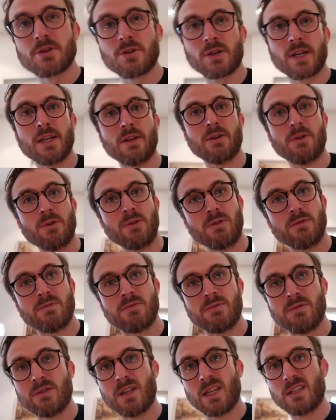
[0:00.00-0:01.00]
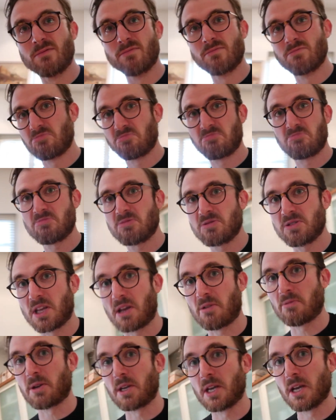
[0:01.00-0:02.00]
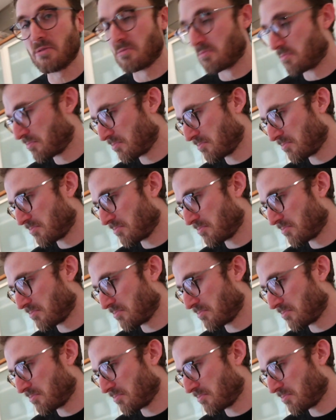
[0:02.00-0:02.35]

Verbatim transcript: cook it all, and then see how we go.